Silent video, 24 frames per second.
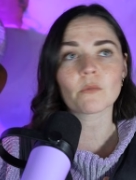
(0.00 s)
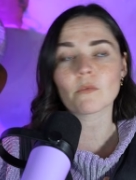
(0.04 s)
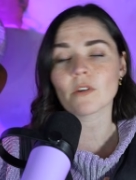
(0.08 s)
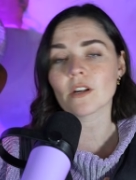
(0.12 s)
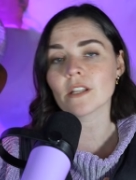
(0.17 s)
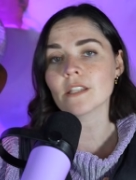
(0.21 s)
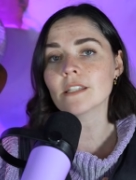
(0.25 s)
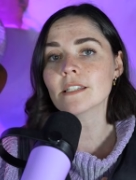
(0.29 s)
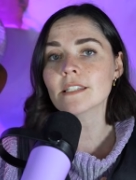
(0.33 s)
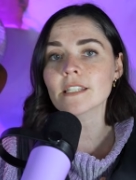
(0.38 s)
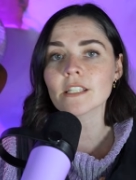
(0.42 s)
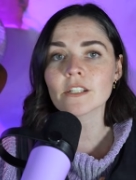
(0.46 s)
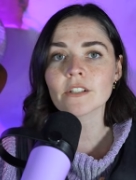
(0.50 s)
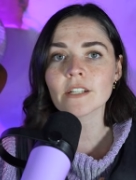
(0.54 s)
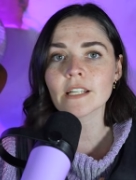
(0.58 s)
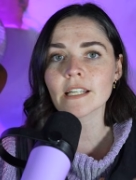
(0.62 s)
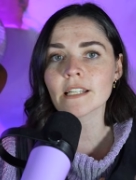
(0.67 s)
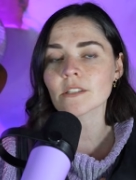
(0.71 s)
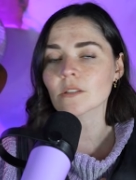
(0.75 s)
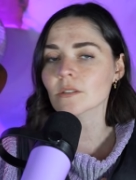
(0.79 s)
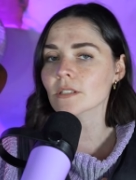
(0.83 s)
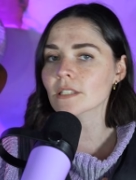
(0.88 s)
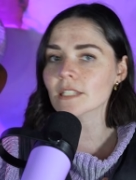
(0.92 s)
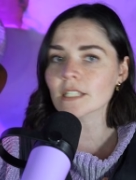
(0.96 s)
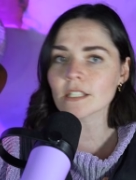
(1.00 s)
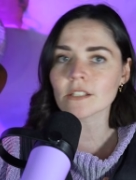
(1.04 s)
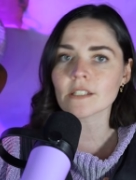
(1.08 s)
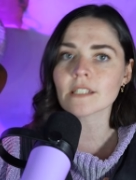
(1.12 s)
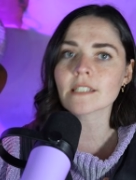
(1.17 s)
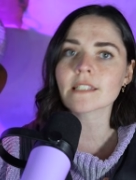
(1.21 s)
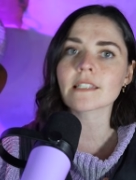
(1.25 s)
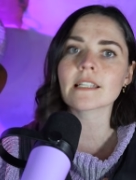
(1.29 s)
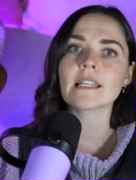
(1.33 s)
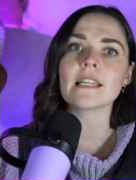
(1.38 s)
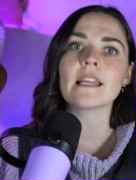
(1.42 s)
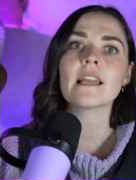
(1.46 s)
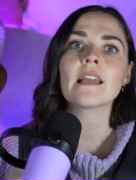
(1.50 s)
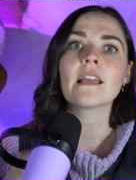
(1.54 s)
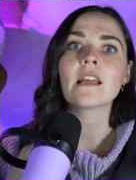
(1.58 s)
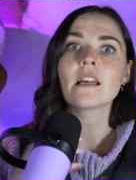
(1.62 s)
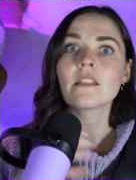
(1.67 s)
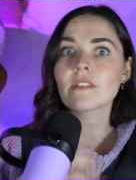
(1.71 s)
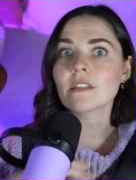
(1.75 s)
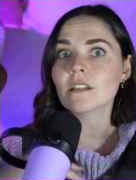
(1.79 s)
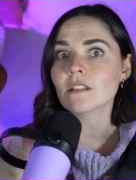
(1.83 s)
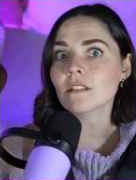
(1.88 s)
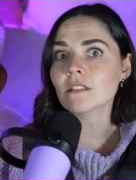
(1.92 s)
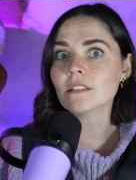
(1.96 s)
the word serious or seriously,
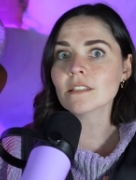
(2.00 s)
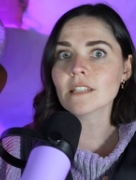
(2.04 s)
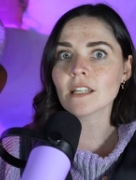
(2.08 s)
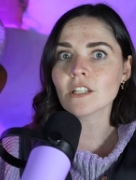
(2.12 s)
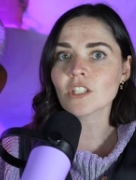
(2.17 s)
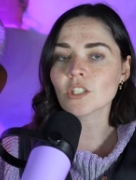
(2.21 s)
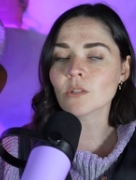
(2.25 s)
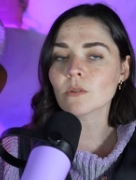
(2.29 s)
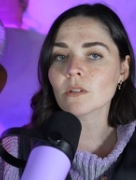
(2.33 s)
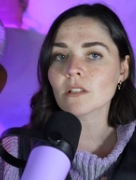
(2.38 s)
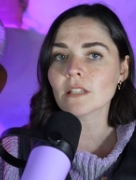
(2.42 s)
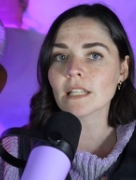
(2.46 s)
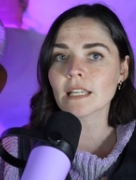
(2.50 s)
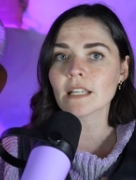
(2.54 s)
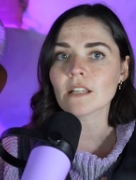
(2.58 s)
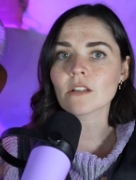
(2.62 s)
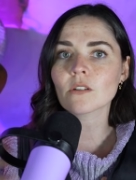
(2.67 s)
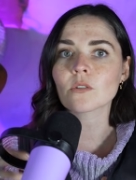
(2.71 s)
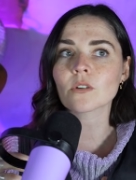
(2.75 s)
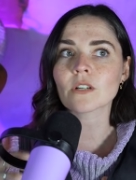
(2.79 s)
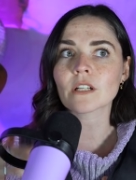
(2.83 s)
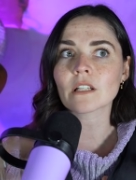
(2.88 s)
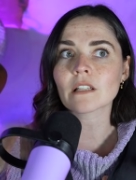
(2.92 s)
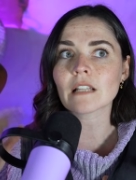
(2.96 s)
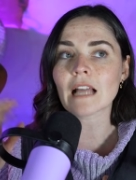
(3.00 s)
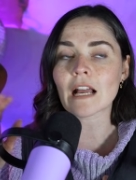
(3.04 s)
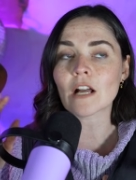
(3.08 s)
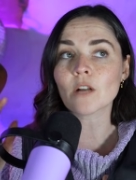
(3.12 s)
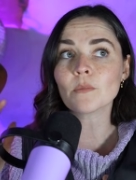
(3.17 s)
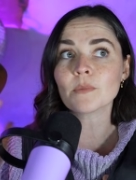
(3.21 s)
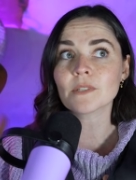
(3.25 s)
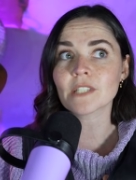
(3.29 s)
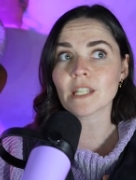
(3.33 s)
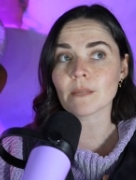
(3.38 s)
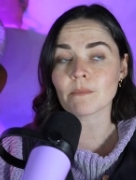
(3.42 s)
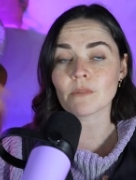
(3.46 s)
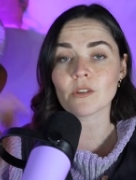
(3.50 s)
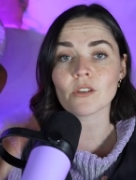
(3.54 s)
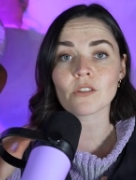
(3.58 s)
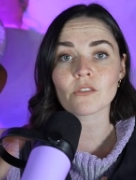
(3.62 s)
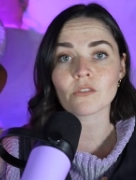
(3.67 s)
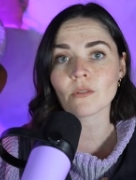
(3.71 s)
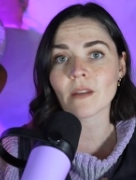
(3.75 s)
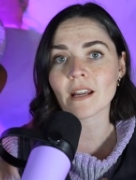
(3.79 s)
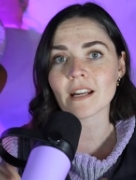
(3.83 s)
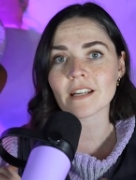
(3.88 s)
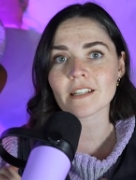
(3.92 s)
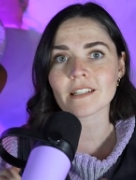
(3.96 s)
then it'll send you a link or or it'll help step you
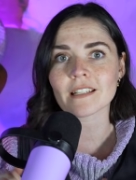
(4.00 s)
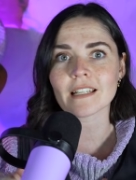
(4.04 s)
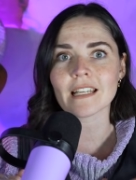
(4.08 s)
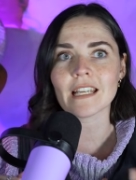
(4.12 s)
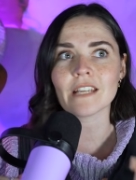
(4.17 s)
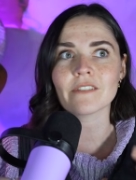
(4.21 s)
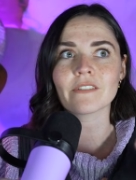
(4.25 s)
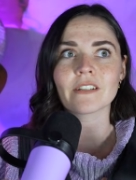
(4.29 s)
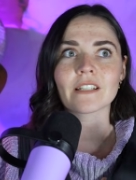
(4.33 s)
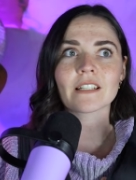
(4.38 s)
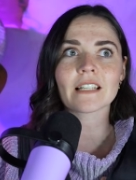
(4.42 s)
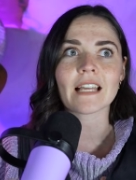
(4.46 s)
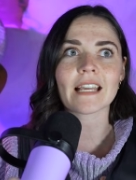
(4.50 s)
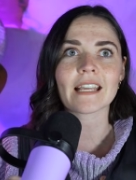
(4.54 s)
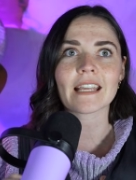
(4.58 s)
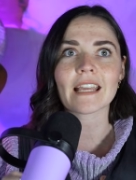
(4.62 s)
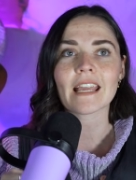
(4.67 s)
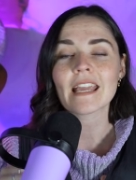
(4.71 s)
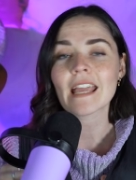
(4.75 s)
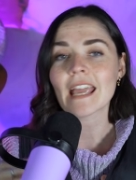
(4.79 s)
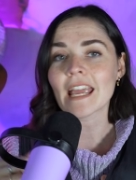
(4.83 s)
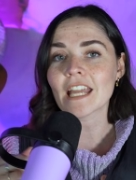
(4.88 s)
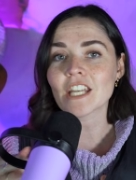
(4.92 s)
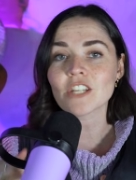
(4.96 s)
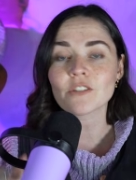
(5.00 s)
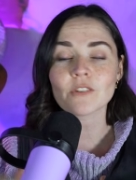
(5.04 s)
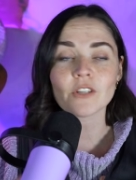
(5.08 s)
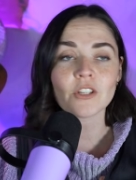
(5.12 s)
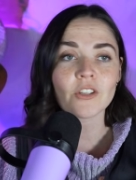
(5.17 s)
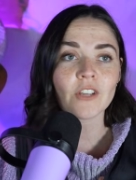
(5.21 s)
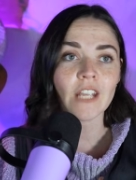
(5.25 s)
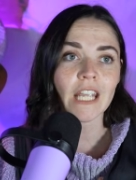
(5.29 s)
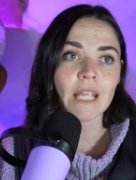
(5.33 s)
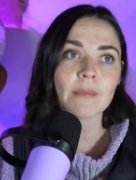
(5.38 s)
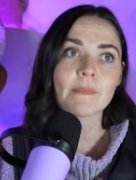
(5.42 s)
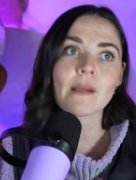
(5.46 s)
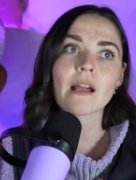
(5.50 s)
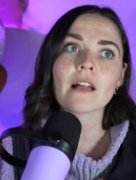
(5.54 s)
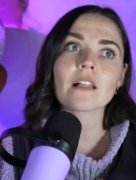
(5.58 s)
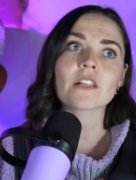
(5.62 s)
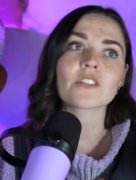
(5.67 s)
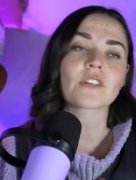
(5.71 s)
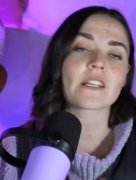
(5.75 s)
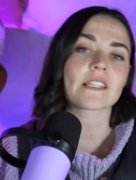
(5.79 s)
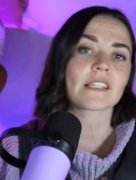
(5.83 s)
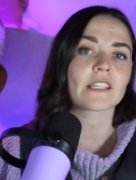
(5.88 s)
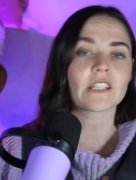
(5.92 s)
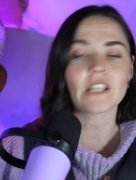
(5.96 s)
through actually even like entering your email
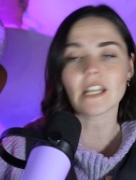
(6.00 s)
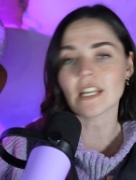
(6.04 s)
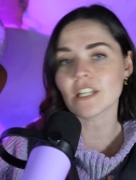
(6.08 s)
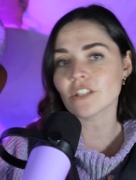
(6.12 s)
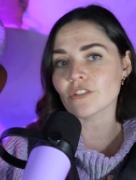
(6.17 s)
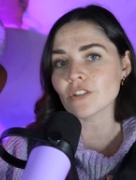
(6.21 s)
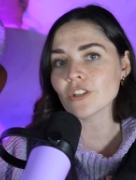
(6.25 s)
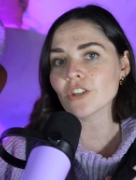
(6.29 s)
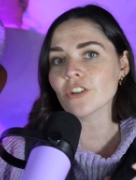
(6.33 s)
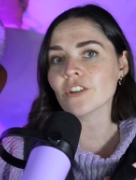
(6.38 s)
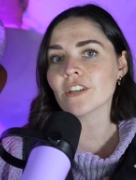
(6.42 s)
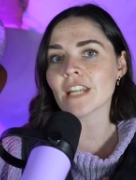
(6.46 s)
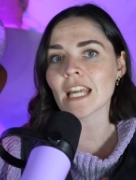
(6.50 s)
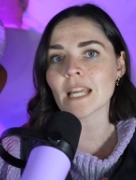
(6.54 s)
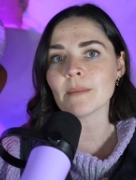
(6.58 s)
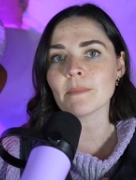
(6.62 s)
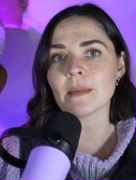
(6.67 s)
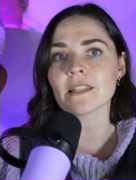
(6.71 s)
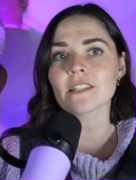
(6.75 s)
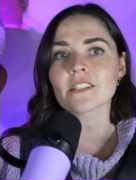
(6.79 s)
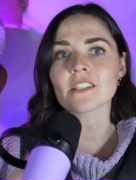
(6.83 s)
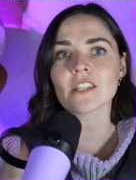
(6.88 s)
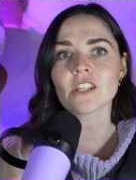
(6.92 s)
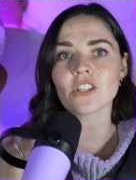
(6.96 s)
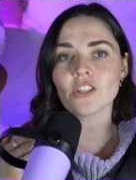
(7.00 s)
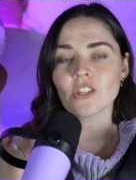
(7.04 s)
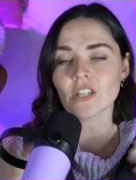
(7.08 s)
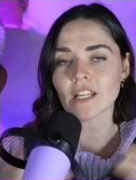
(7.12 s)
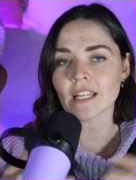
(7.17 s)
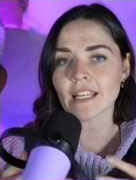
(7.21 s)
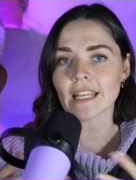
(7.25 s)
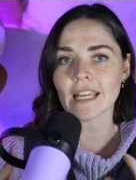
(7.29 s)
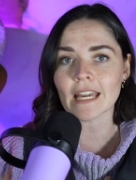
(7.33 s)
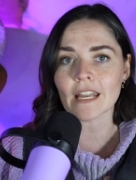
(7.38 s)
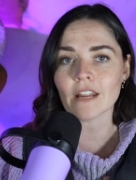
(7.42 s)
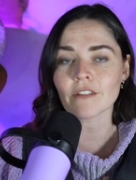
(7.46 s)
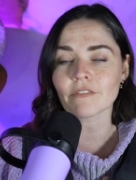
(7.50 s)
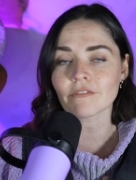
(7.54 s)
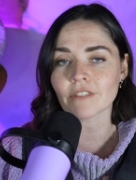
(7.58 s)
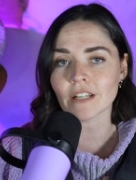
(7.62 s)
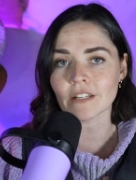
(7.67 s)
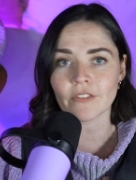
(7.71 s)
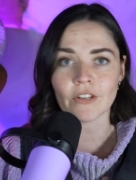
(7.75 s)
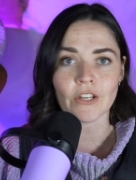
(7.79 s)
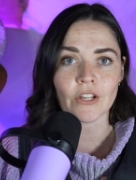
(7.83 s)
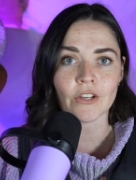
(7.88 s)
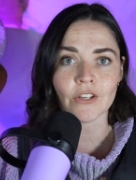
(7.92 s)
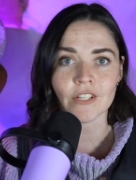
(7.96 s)
address and entering your name in so that you can get a free
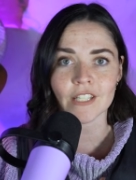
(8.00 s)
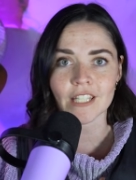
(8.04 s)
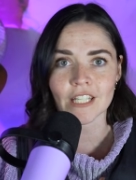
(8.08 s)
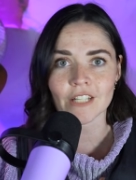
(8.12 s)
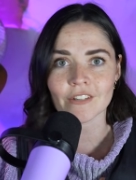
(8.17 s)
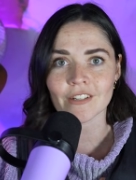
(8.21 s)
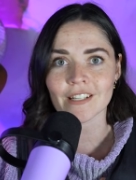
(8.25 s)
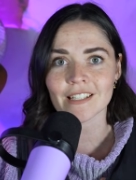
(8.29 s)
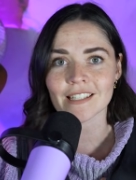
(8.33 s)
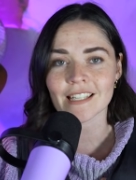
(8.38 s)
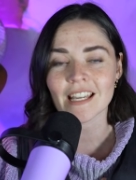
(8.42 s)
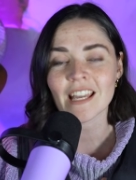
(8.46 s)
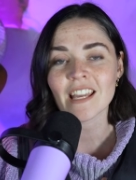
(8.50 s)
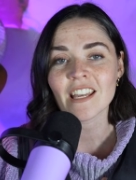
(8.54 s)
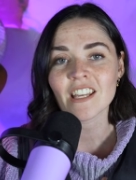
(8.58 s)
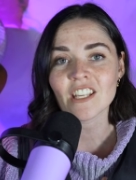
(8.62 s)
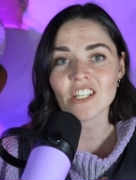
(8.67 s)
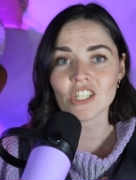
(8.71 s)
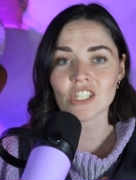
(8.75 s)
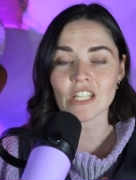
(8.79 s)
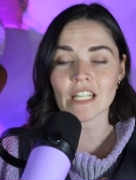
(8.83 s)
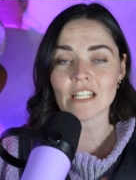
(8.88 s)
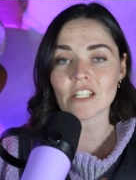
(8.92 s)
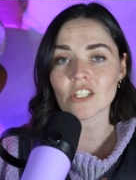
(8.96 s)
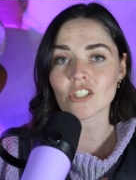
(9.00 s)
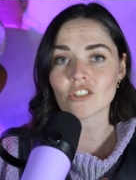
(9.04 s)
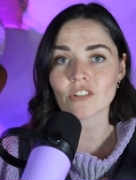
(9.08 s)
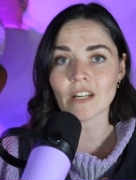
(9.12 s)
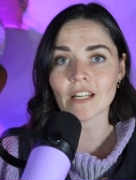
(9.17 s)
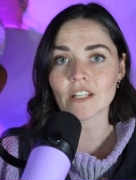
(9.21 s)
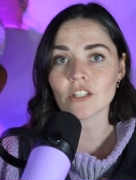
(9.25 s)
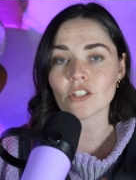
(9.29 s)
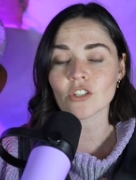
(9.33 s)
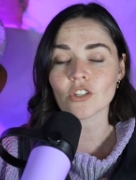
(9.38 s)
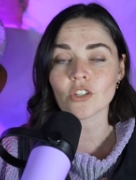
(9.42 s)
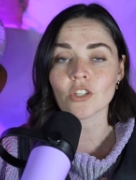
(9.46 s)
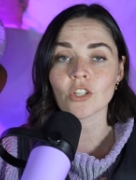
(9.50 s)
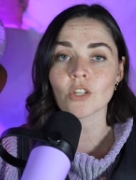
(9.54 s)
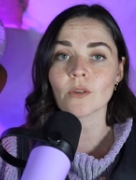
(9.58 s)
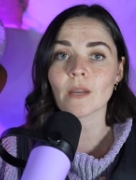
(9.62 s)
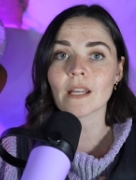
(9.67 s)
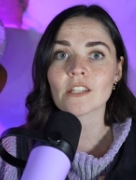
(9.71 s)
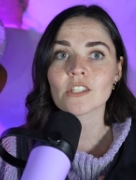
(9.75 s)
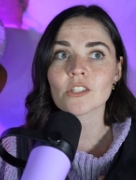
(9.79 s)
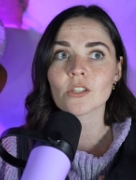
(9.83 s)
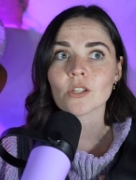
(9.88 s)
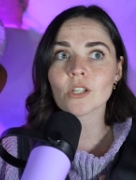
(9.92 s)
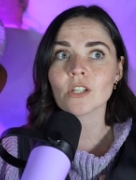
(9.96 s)
video series sent straight to you.
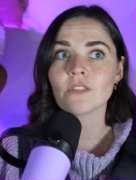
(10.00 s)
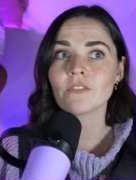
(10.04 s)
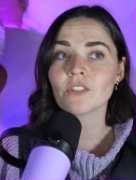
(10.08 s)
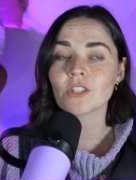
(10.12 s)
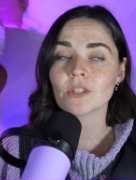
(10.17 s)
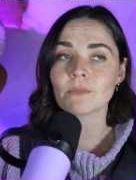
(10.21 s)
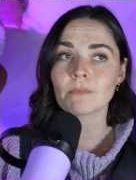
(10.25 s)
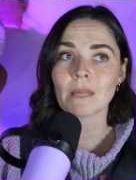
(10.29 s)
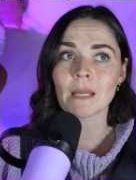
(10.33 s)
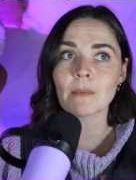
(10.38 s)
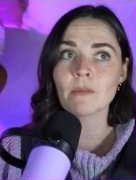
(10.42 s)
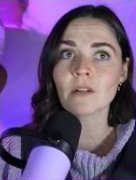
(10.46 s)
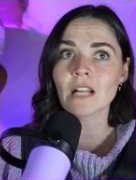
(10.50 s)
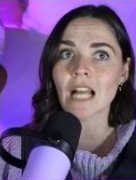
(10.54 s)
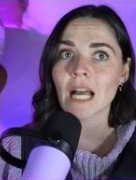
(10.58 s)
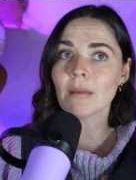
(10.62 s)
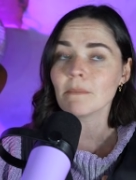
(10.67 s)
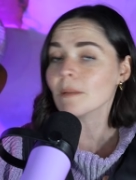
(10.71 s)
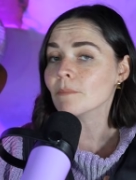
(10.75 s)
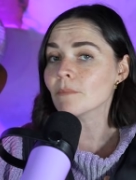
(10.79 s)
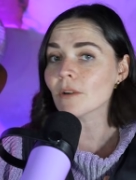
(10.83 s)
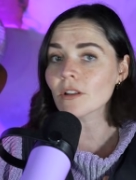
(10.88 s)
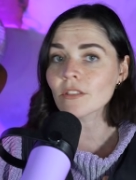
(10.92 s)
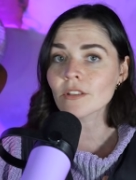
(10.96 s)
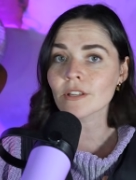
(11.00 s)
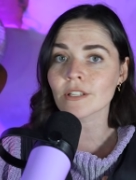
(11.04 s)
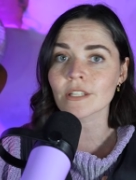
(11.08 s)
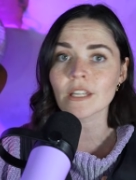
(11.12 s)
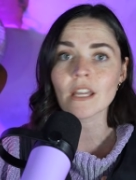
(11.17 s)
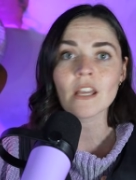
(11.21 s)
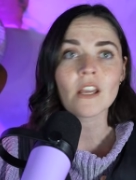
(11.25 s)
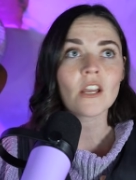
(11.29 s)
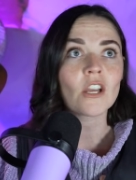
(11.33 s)
And so if people can't be bothered